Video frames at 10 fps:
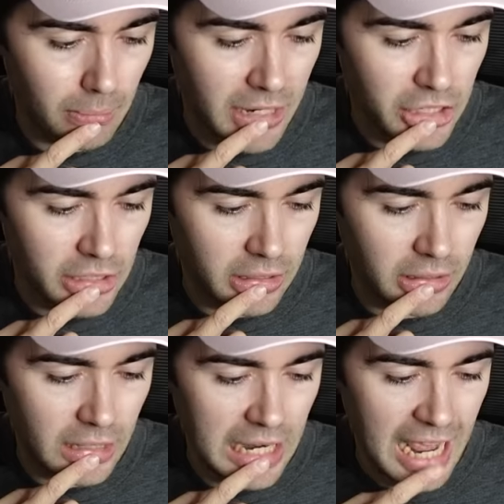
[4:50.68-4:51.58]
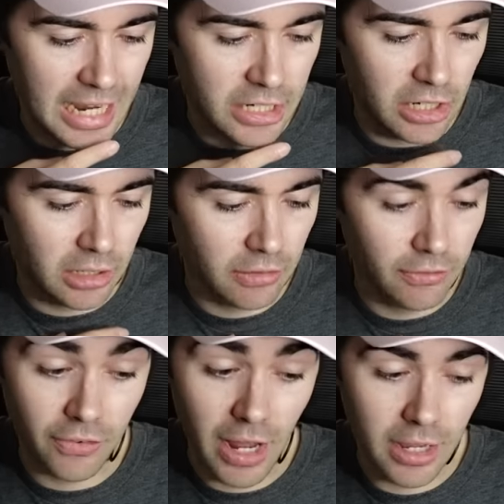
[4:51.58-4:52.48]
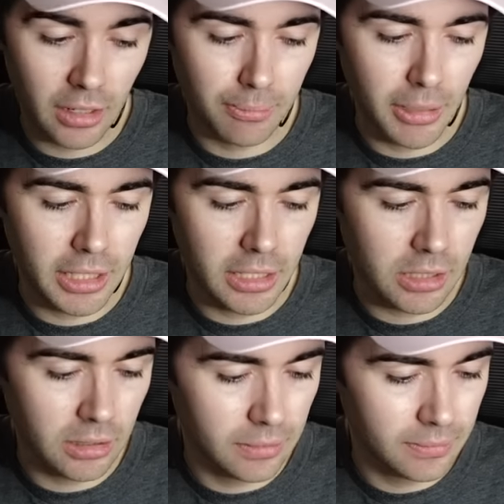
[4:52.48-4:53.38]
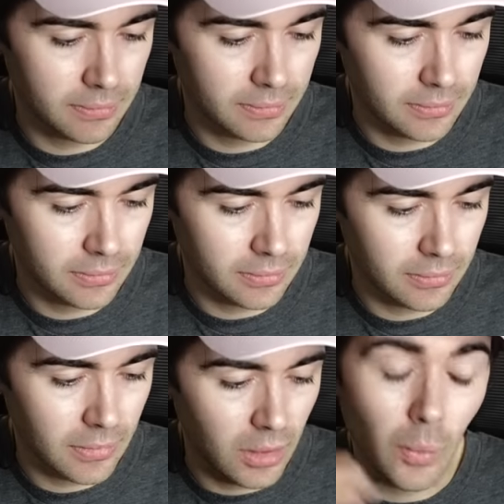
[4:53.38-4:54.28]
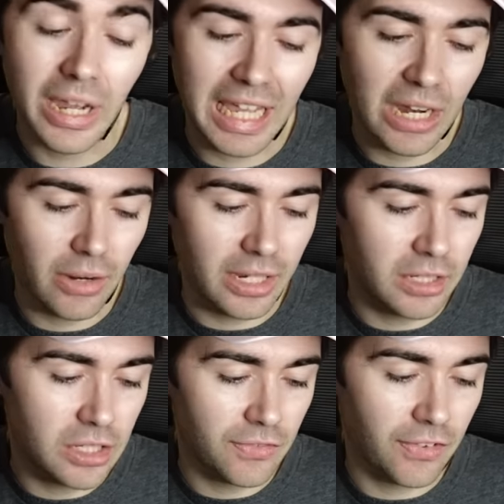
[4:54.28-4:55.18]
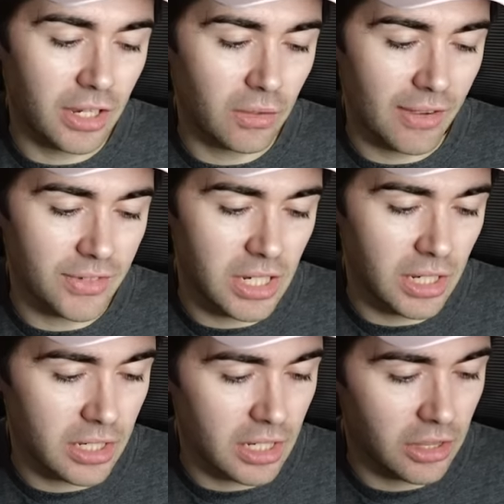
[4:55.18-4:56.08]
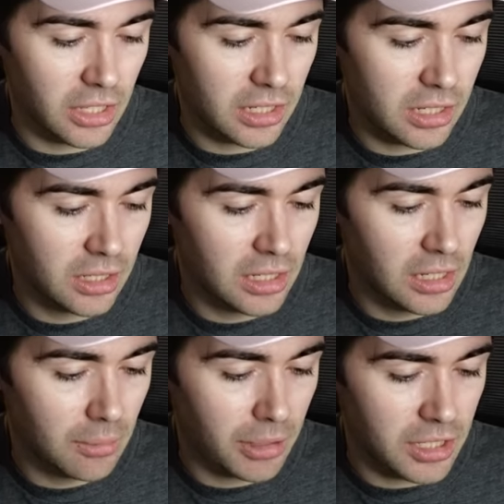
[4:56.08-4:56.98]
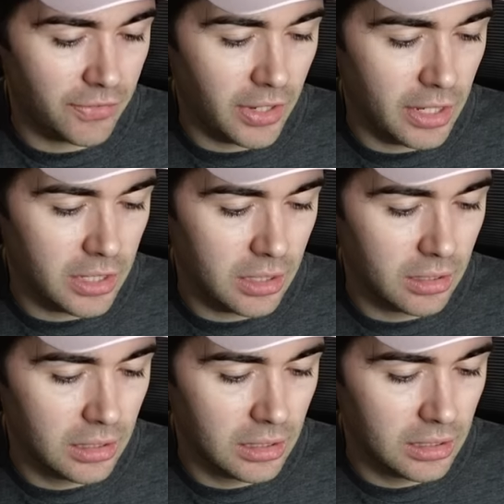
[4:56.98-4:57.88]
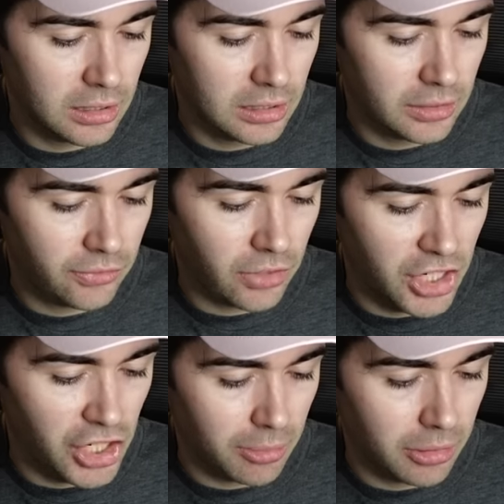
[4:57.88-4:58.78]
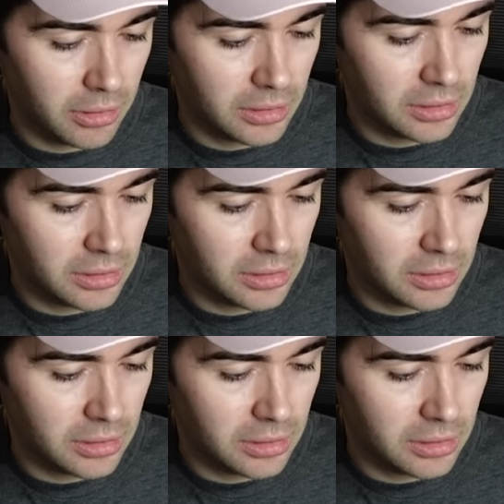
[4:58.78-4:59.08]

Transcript: Magic. Acting. Flying. Monkeys. We're hearing Defying Gravity underneath this. Butterflies. Friendship.